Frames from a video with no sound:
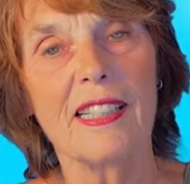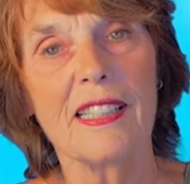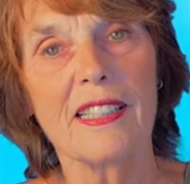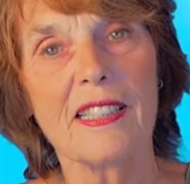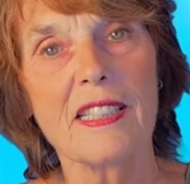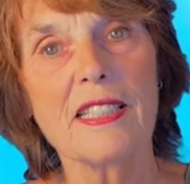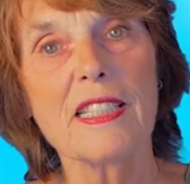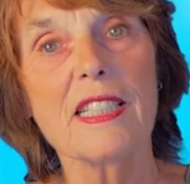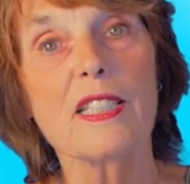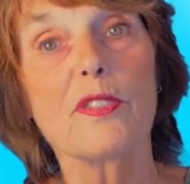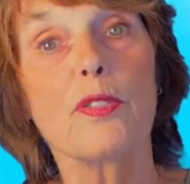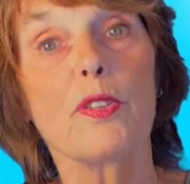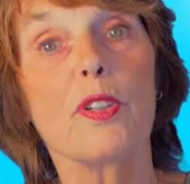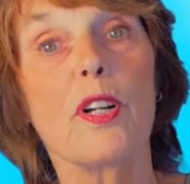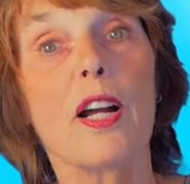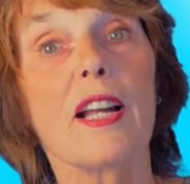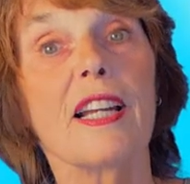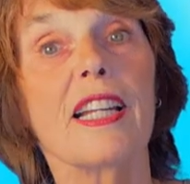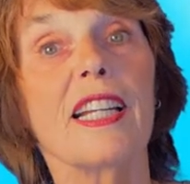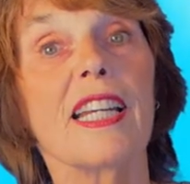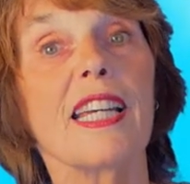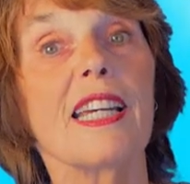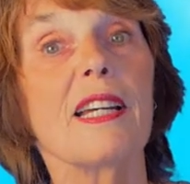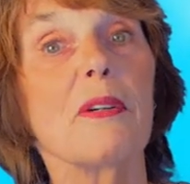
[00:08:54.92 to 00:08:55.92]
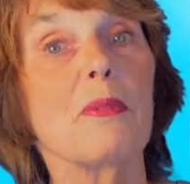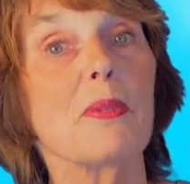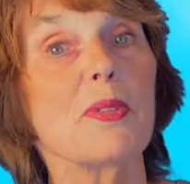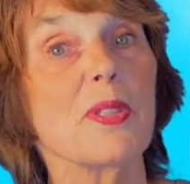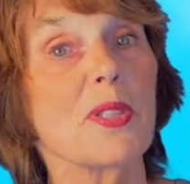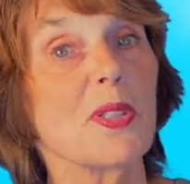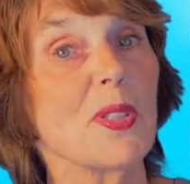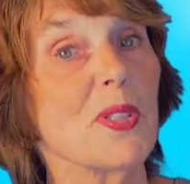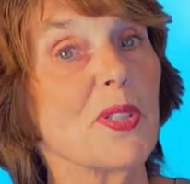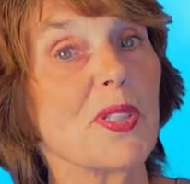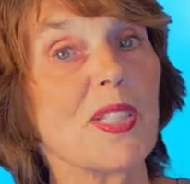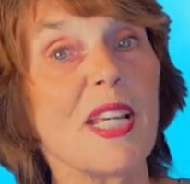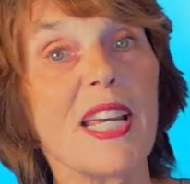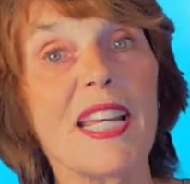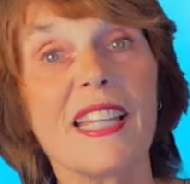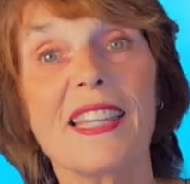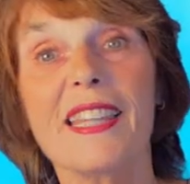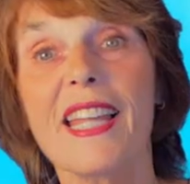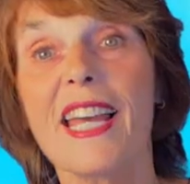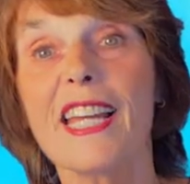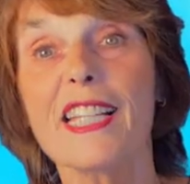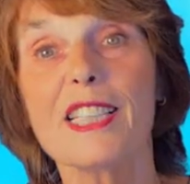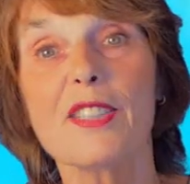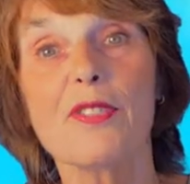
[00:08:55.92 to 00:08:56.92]
This is Veronica Entwistle saying
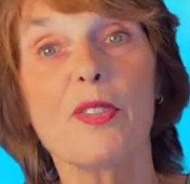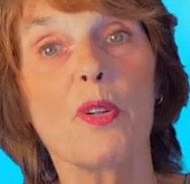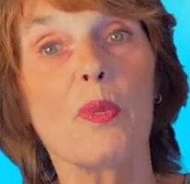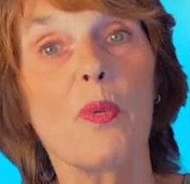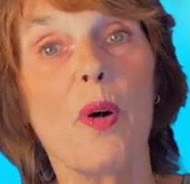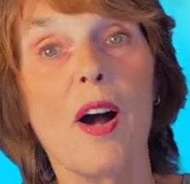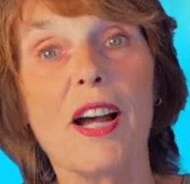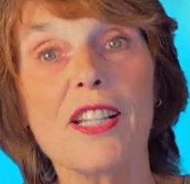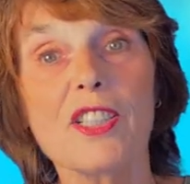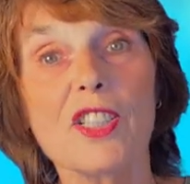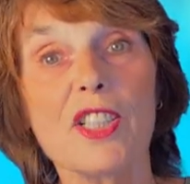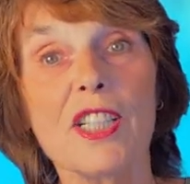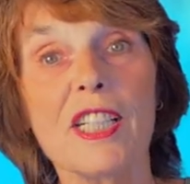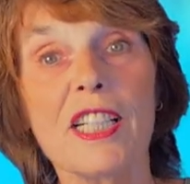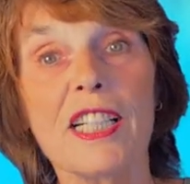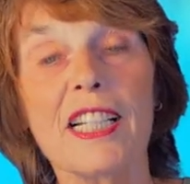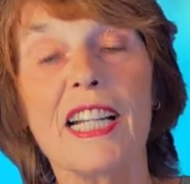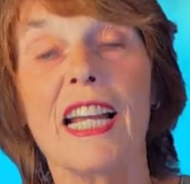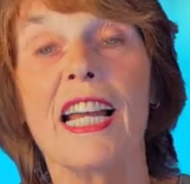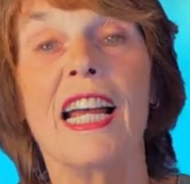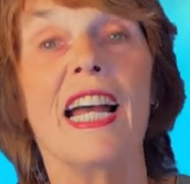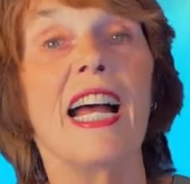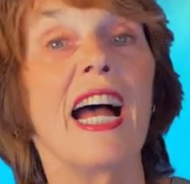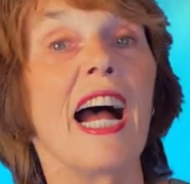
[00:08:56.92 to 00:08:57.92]
thanks for watching.